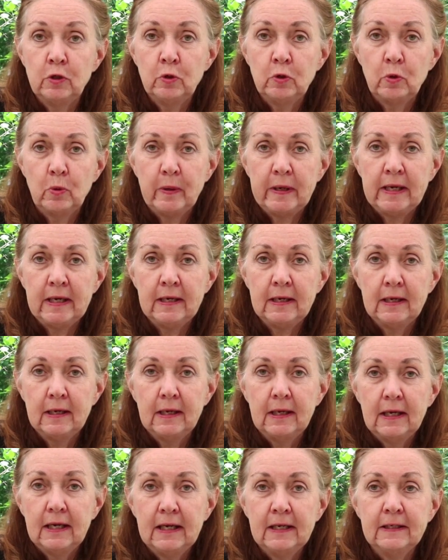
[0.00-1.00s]
new queen
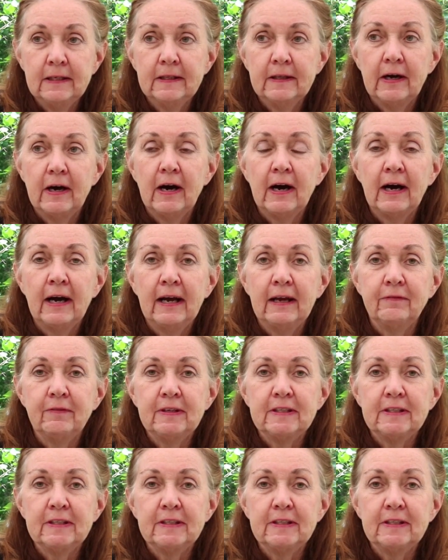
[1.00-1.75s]
into the hive.